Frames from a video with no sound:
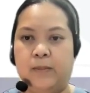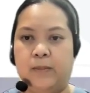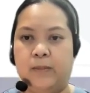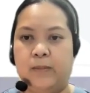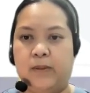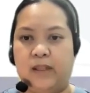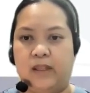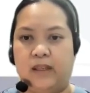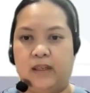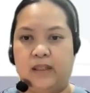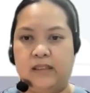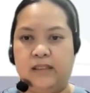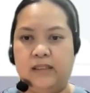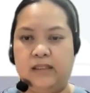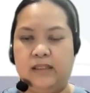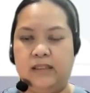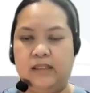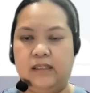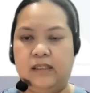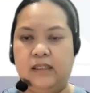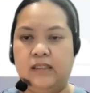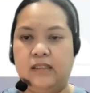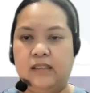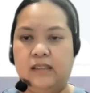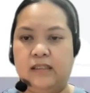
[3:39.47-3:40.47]
plus
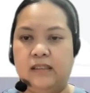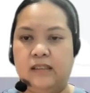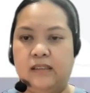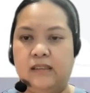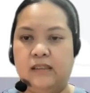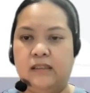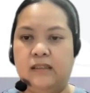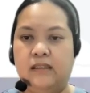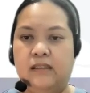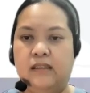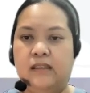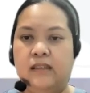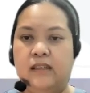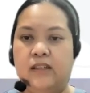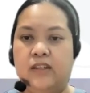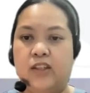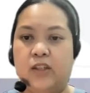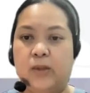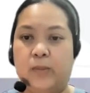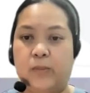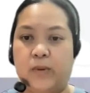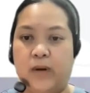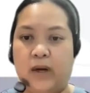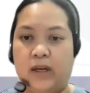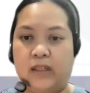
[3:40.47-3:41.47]
the
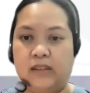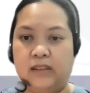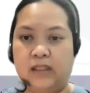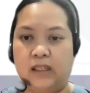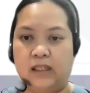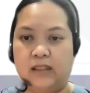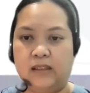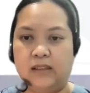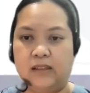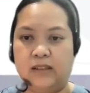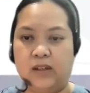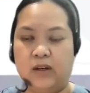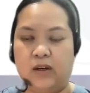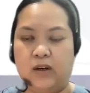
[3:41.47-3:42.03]
product